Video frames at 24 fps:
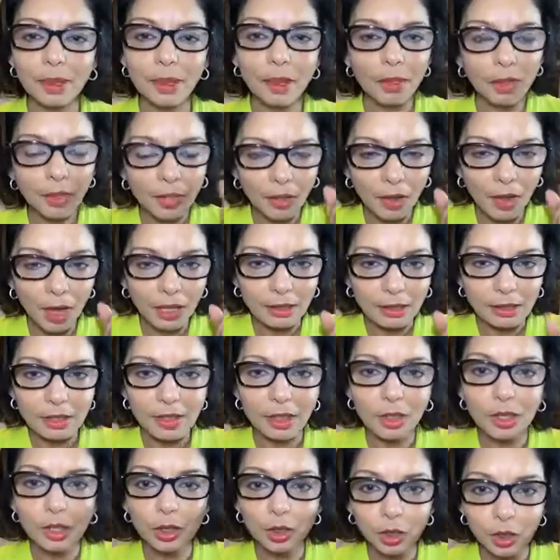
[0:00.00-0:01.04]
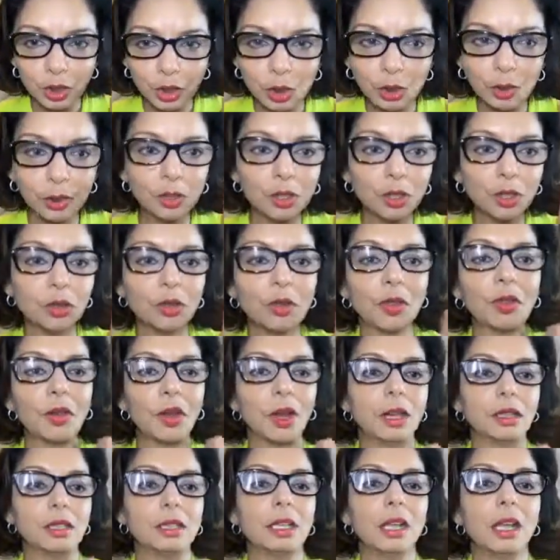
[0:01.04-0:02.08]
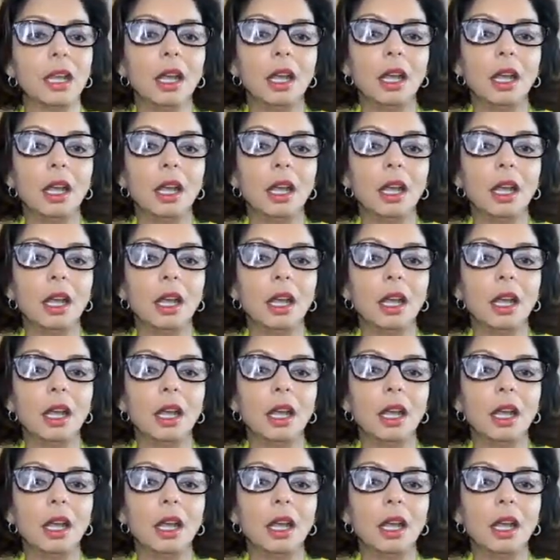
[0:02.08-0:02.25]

thought, choose your thought,